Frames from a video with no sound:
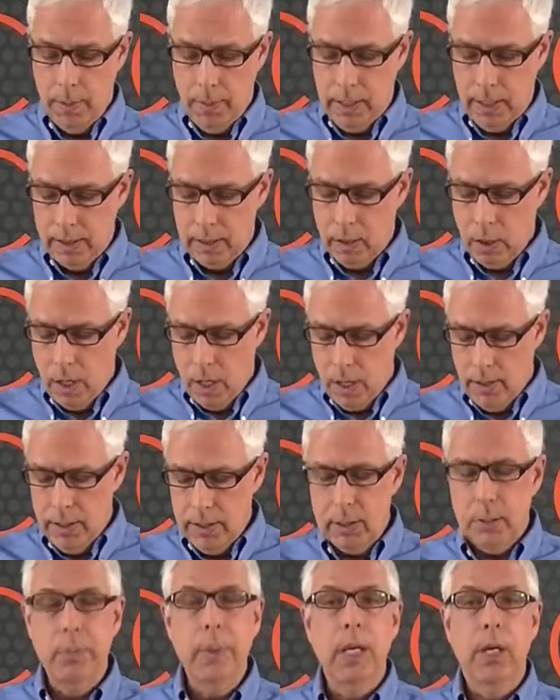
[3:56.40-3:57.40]
Because
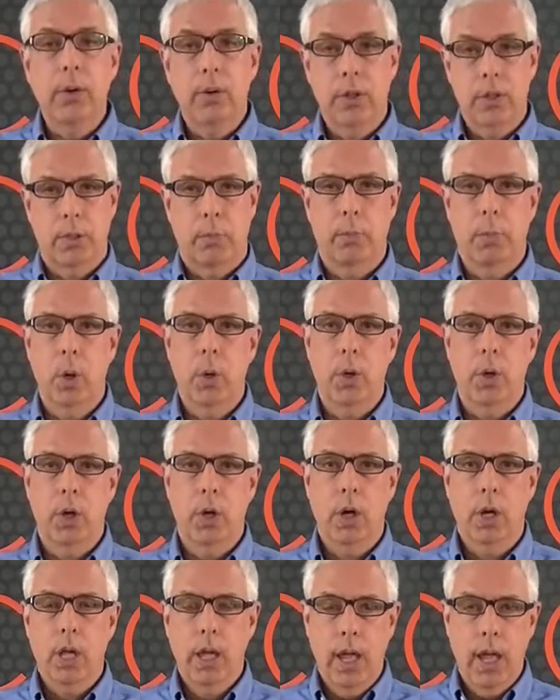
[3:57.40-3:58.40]
this speaker is a motor,
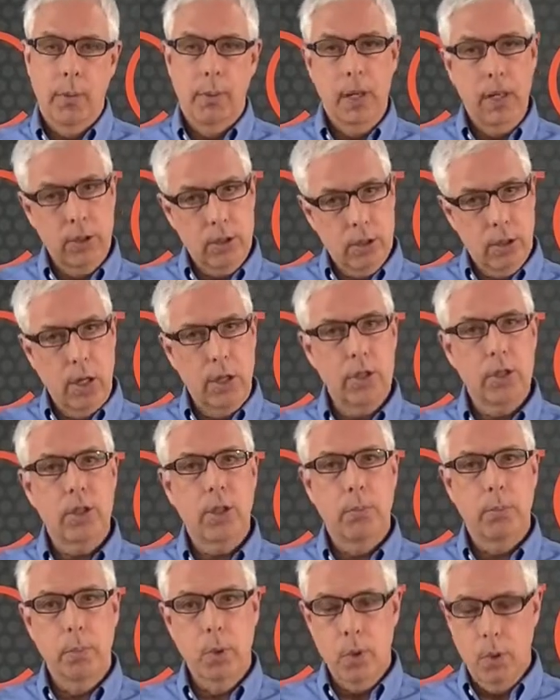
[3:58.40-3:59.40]
and when it starts
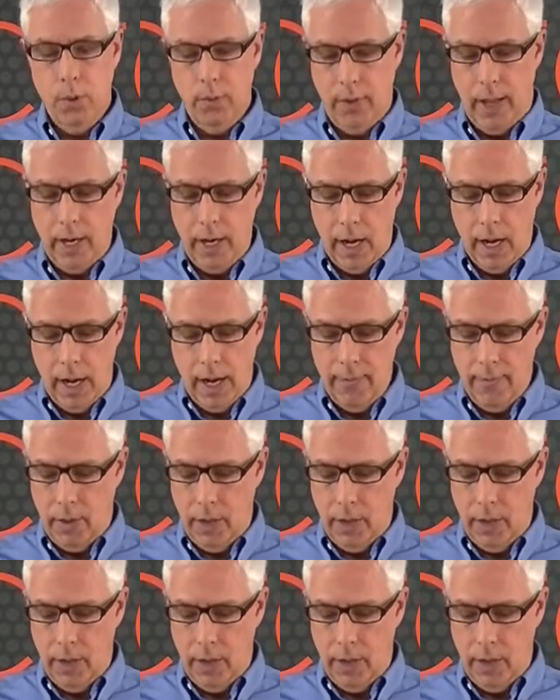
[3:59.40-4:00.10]
to move at high